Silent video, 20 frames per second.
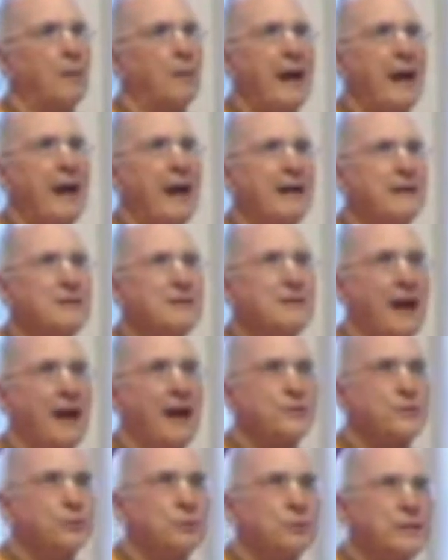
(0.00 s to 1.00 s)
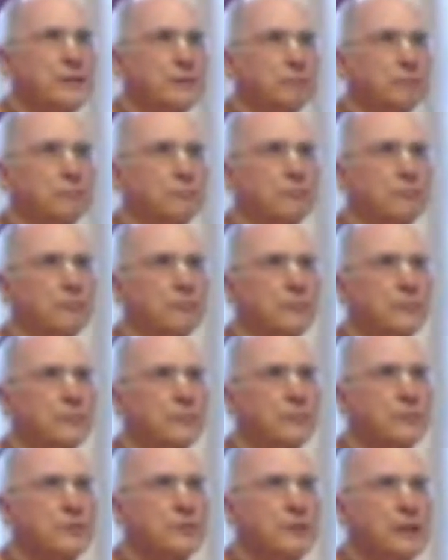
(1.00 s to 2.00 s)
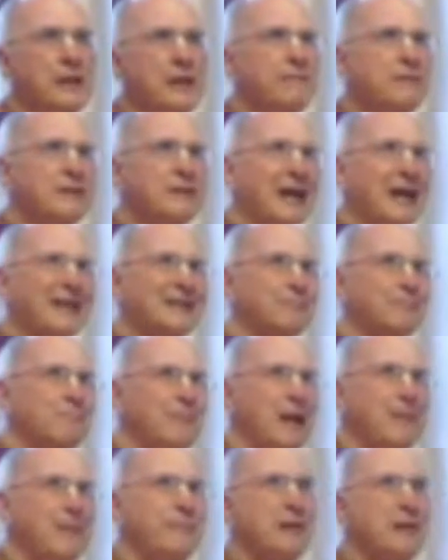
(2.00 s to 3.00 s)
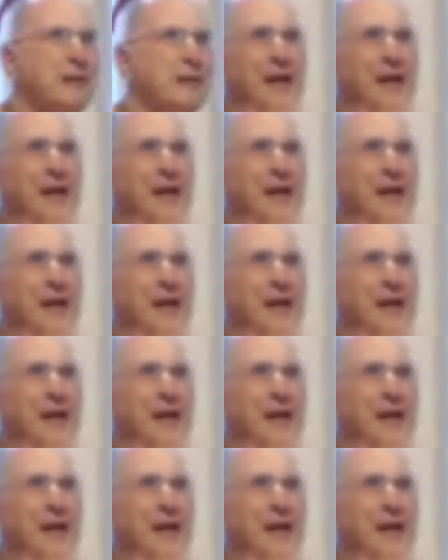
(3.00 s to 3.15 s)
hadn't actually, maybe at